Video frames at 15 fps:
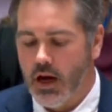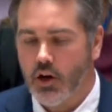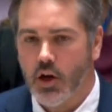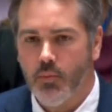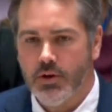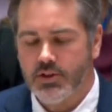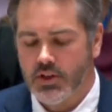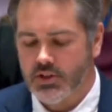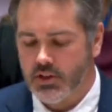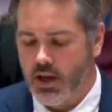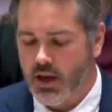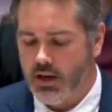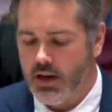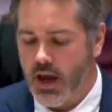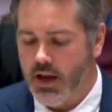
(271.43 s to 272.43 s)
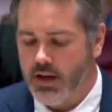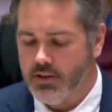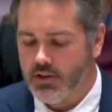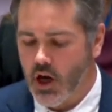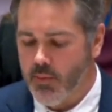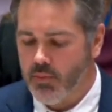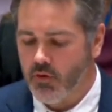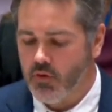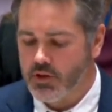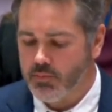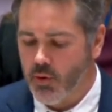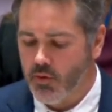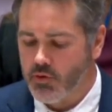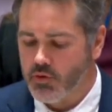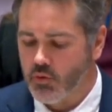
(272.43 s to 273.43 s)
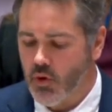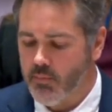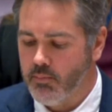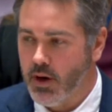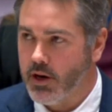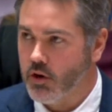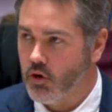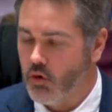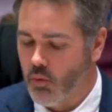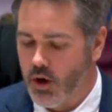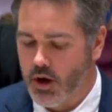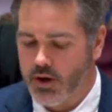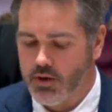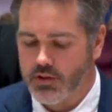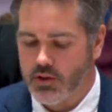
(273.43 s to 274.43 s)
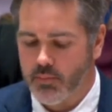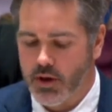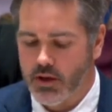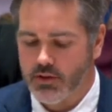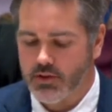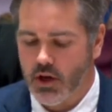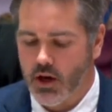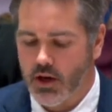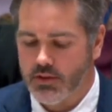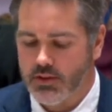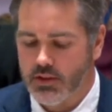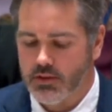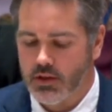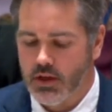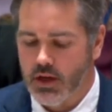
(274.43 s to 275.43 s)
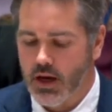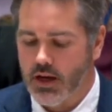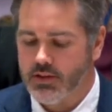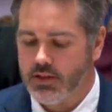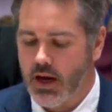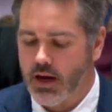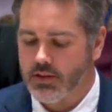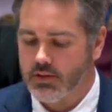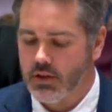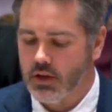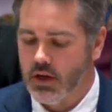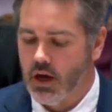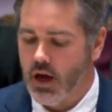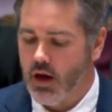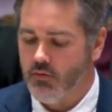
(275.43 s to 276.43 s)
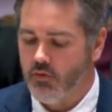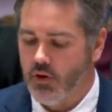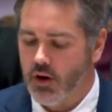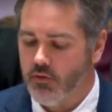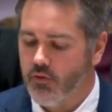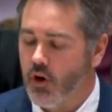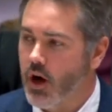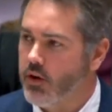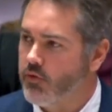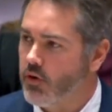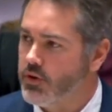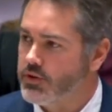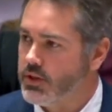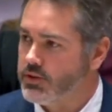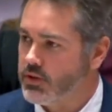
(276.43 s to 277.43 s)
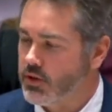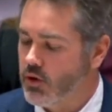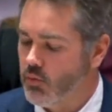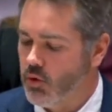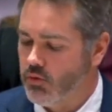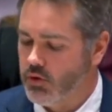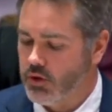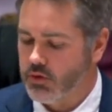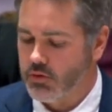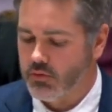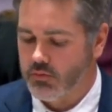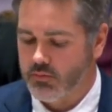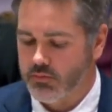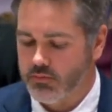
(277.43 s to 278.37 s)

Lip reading: How can we sustain any type of response when medical workers are being targeted, attacked, and vilified for assisting the wounded?